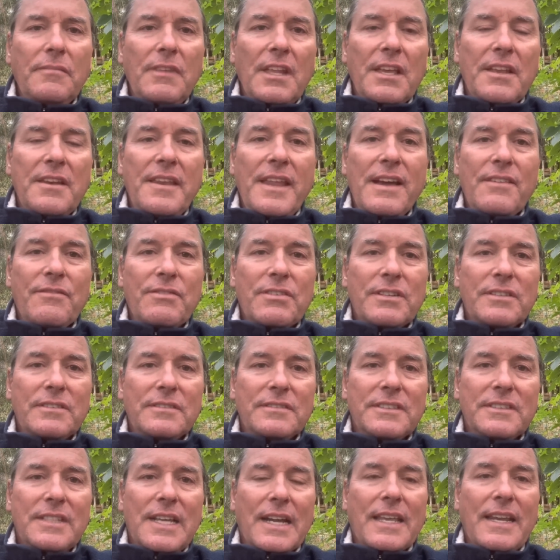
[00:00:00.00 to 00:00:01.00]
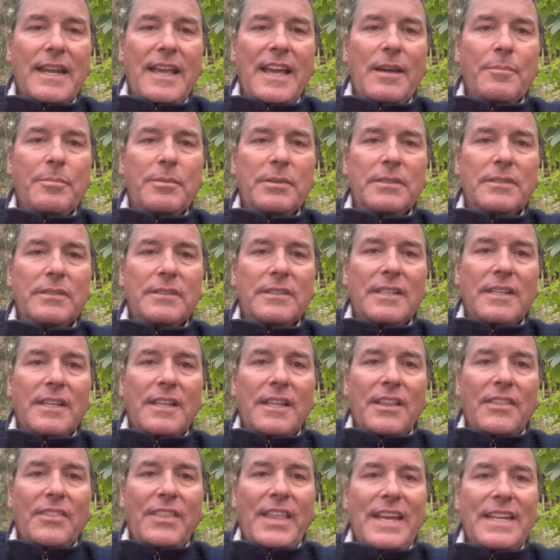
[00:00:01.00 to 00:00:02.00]
Never. Not going to happen.
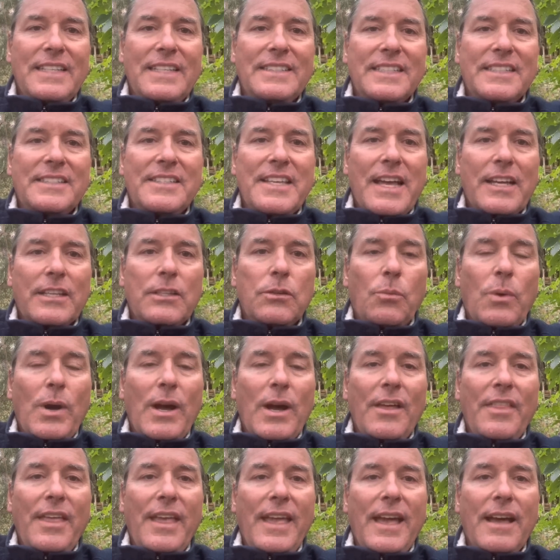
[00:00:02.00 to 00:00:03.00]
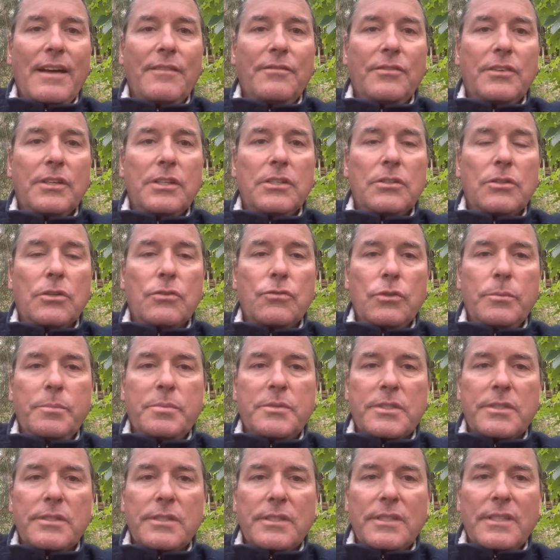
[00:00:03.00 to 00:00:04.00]
That is exactly why they have little
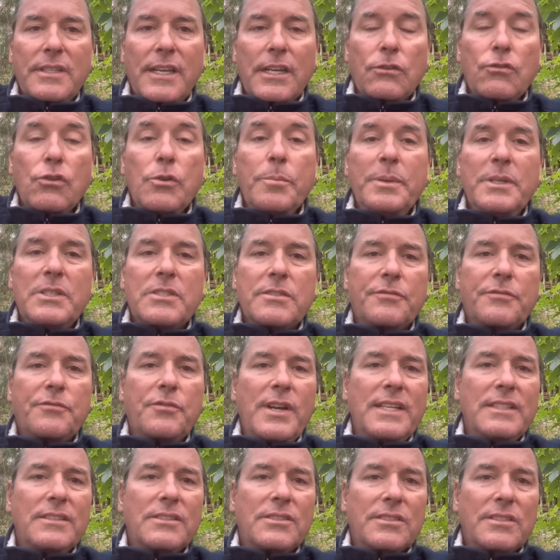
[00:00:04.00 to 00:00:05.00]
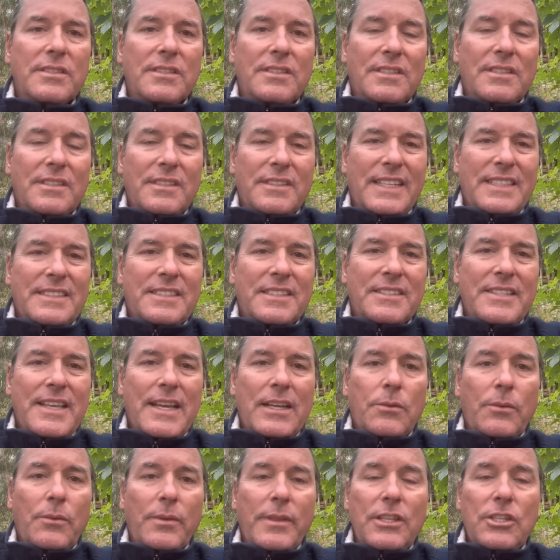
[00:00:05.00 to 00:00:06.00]
groups and groupies of friends. That's
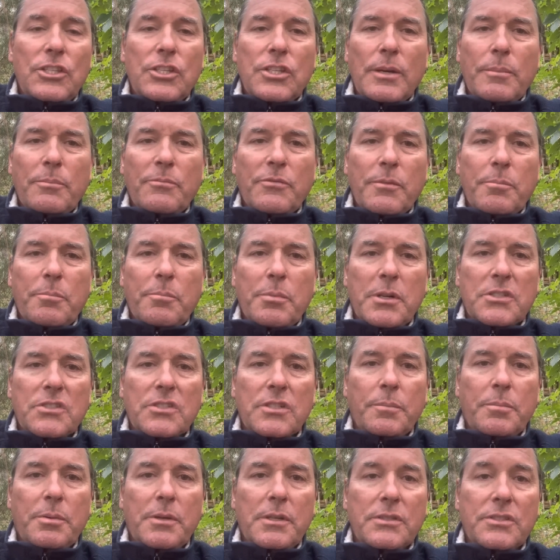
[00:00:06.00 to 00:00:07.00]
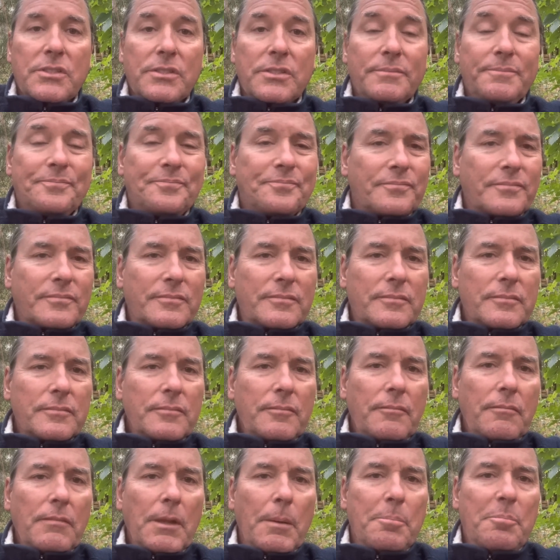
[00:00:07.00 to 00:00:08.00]
exactly why they jump from person to person,
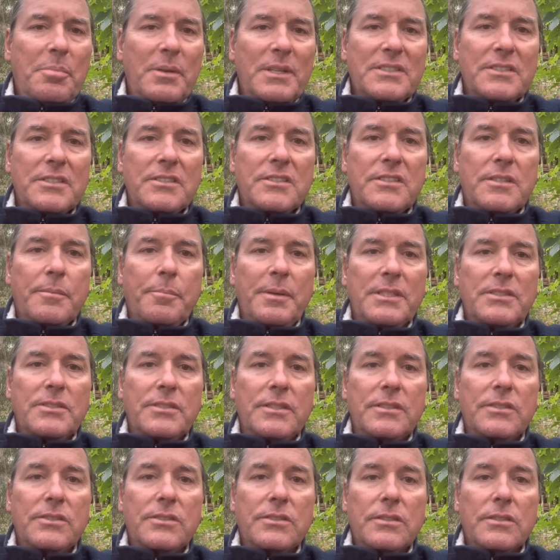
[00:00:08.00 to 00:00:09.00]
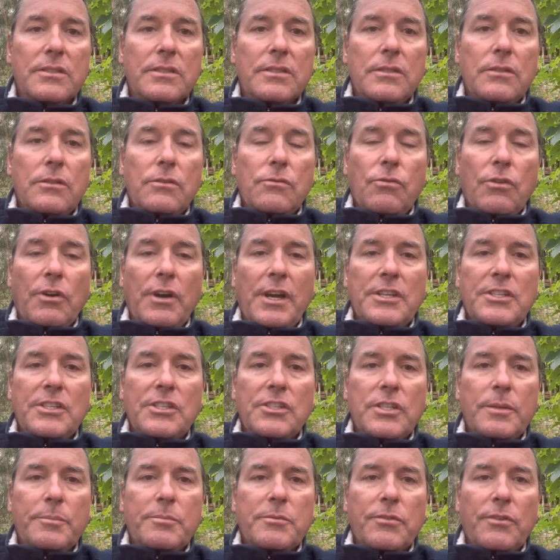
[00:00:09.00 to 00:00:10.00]
business to business,
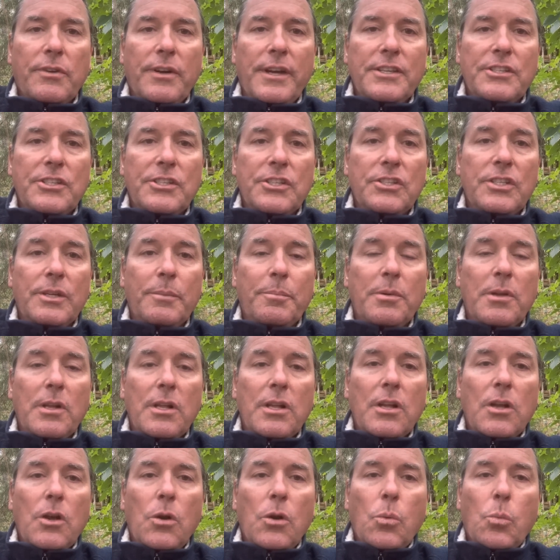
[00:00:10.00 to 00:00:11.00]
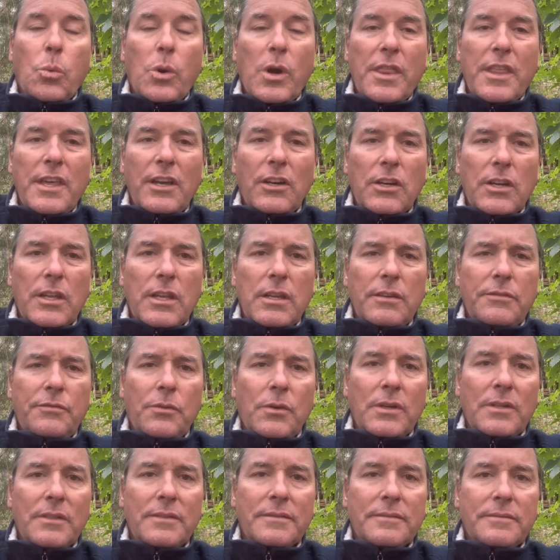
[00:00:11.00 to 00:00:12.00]
relationship to relationship. What are they looking
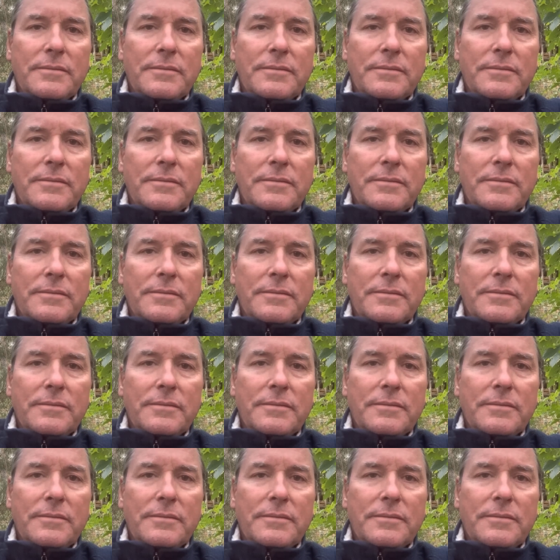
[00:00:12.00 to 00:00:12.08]
for?